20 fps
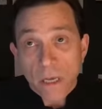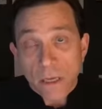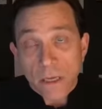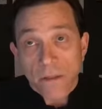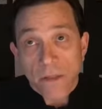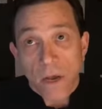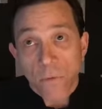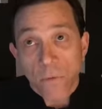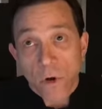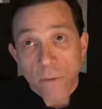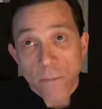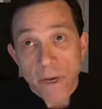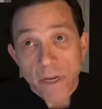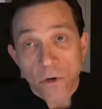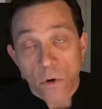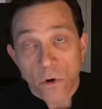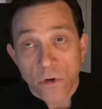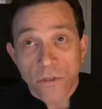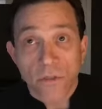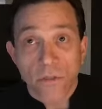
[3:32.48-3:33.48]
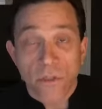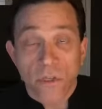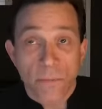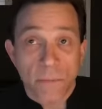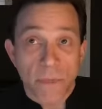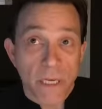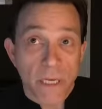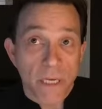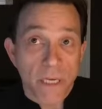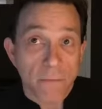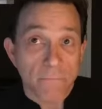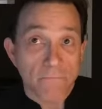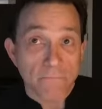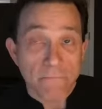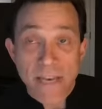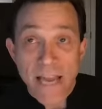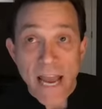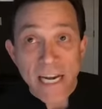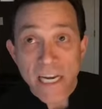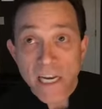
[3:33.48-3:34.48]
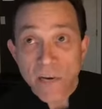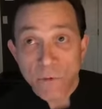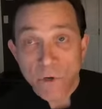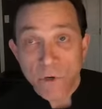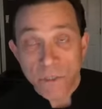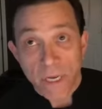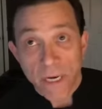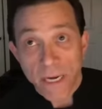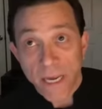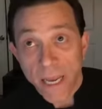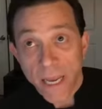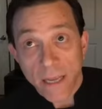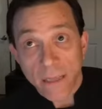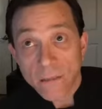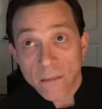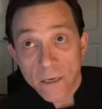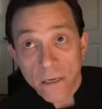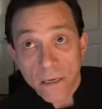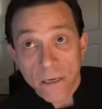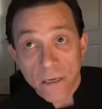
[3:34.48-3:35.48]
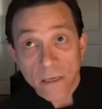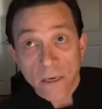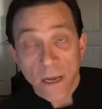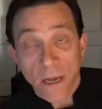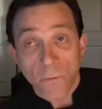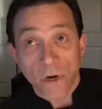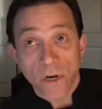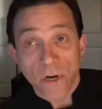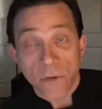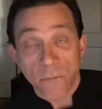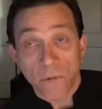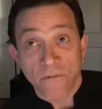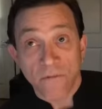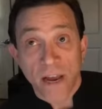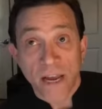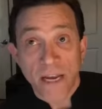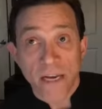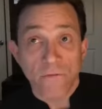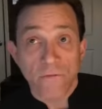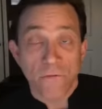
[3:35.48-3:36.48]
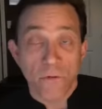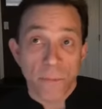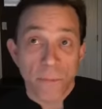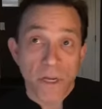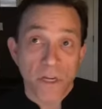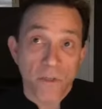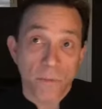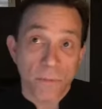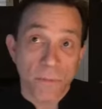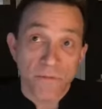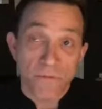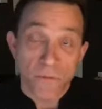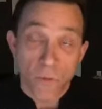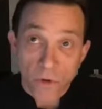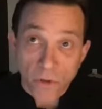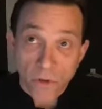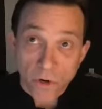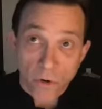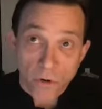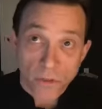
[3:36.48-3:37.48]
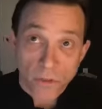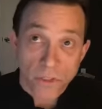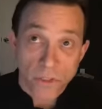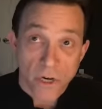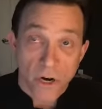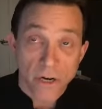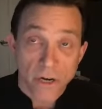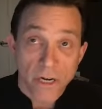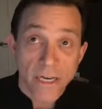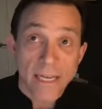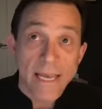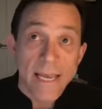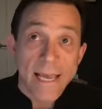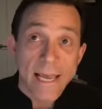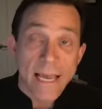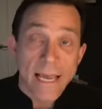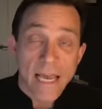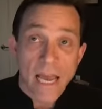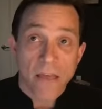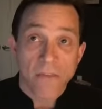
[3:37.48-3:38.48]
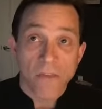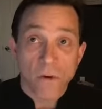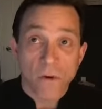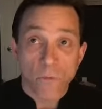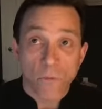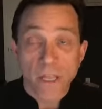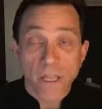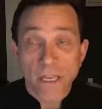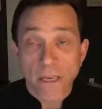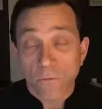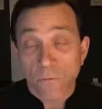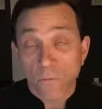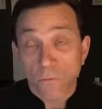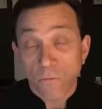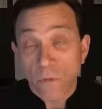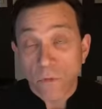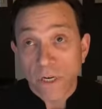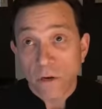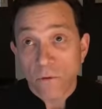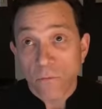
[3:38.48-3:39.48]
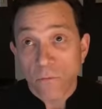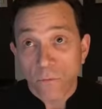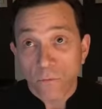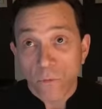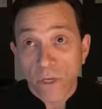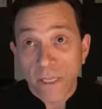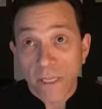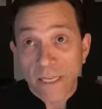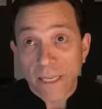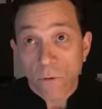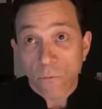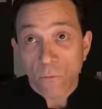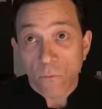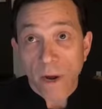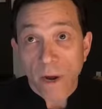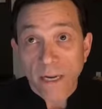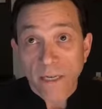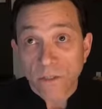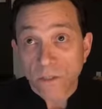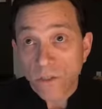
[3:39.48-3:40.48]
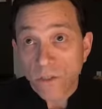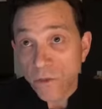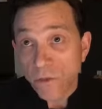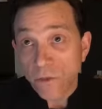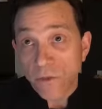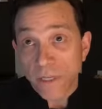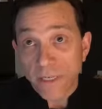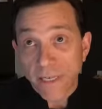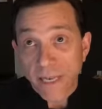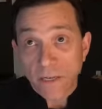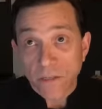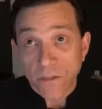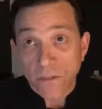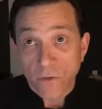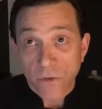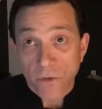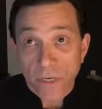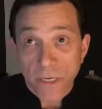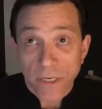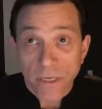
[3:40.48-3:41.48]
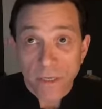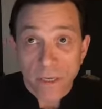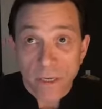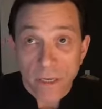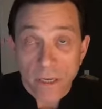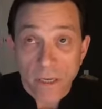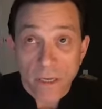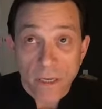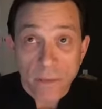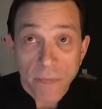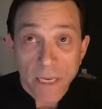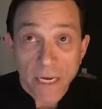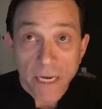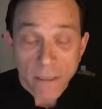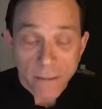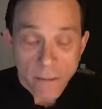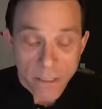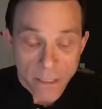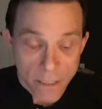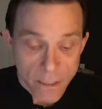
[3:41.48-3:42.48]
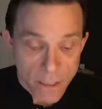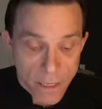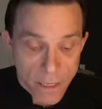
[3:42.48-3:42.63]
I wanted my courses to be 90% hands-on. I wanted to provide information before the course started, and then really get right to the dentistry immediately.